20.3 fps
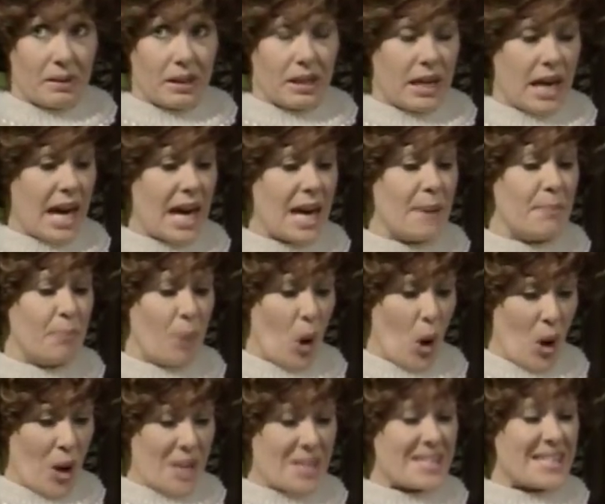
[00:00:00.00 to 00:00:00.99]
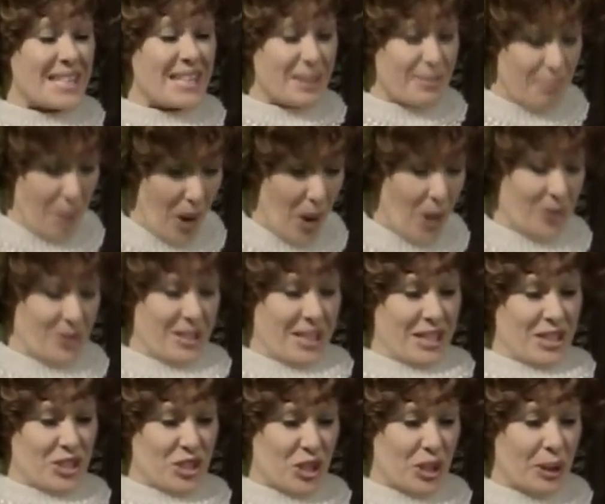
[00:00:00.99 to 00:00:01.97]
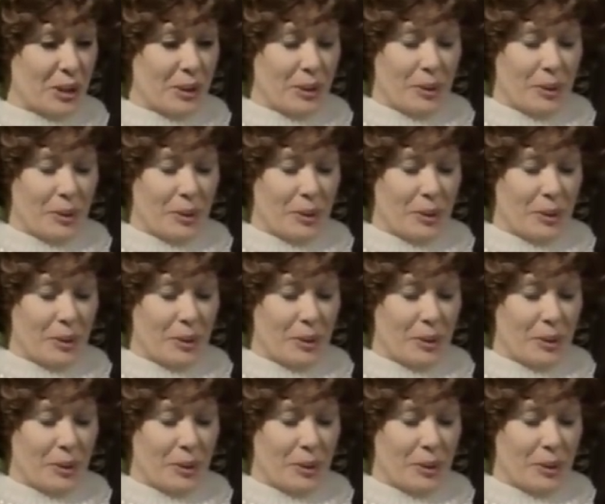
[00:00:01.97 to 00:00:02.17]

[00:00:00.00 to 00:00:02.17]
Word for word: Gay boys in bondage.